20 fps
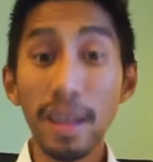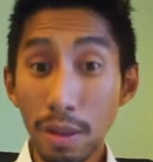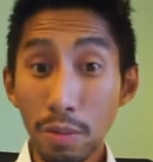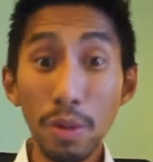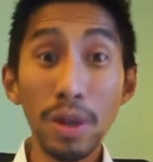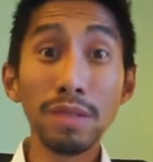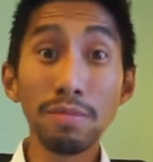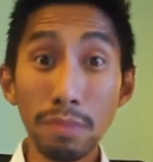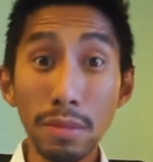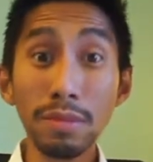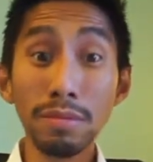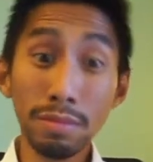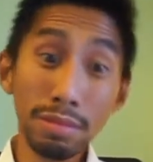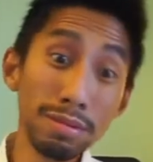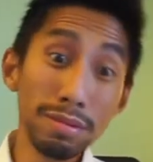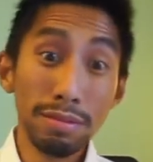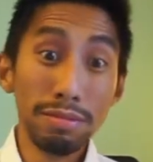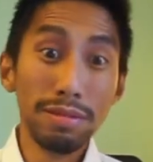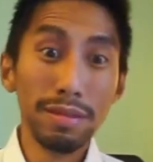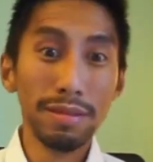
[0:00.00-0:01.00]
it was
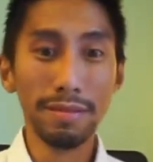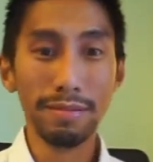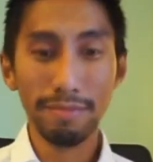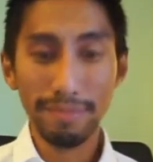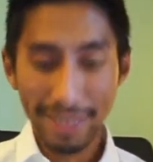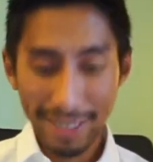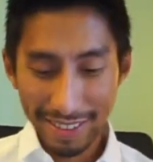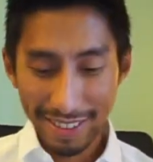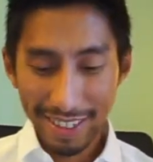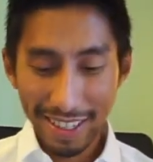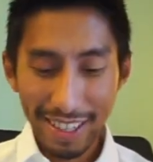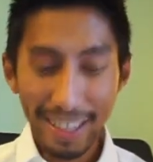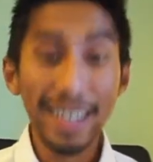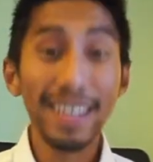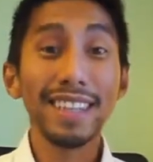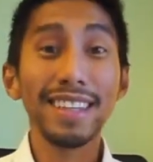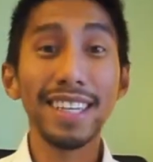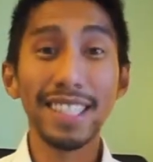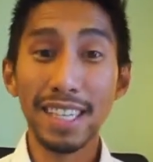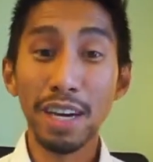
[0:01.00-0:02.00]

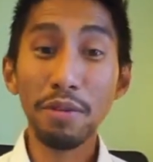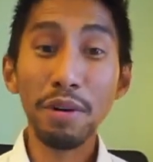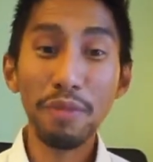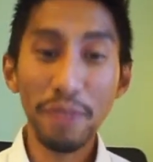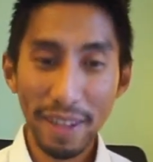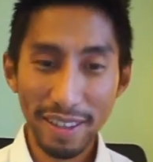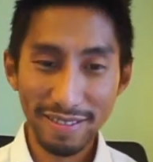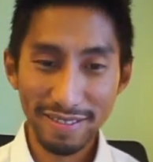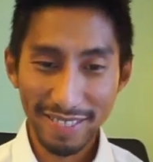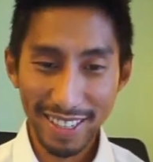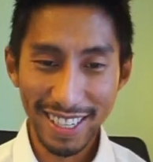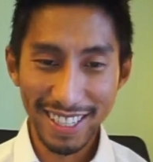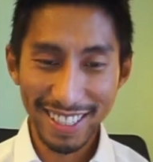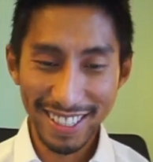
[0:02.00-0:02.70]
that's how I felt.